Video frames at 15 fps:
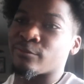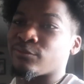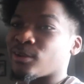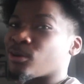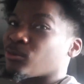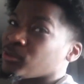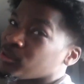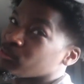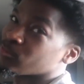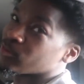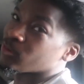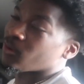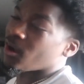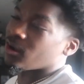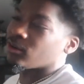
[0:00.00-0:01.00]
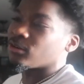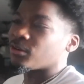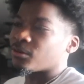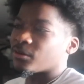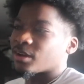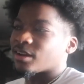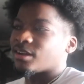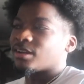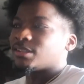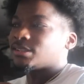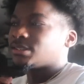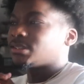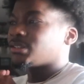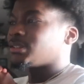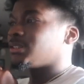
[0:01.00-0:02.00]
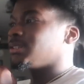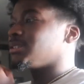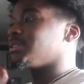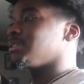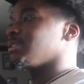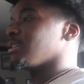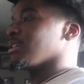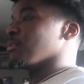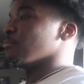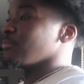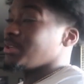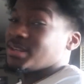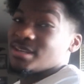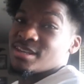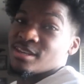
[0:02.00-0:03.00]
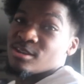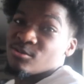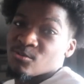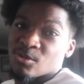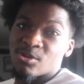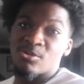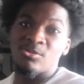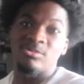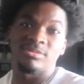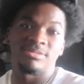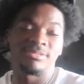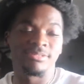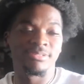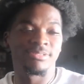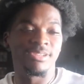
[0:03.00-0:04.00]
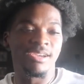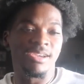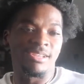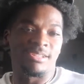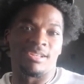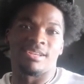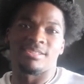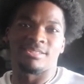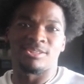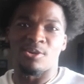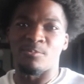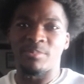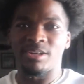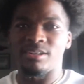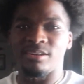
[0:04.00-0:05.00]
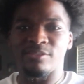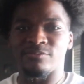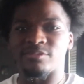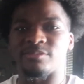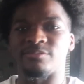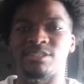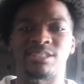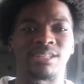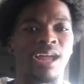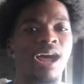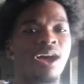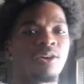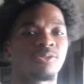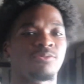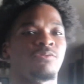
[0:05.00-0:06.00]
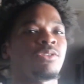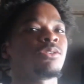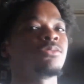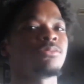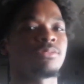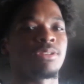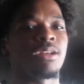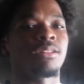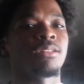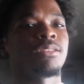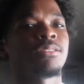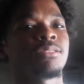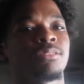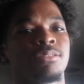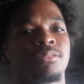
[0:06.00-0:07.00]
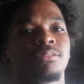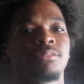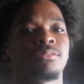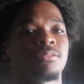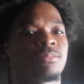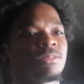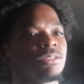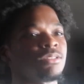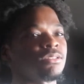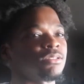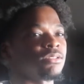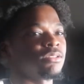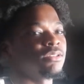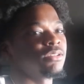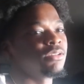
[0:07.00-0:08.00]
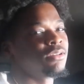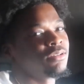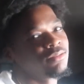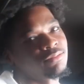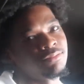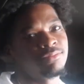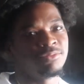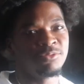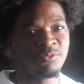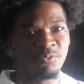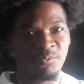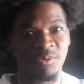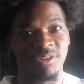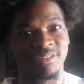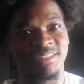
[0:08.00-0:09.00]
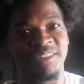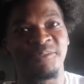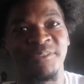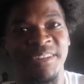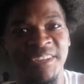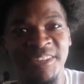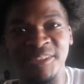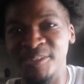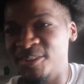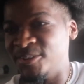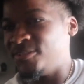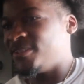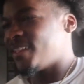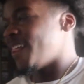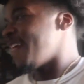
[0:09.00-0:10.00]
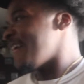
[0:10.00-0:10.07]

flow he want, or what kind of beat he want. There's so many different styles, flows out there, so you know what I'm saying? We're gonna see what he could do.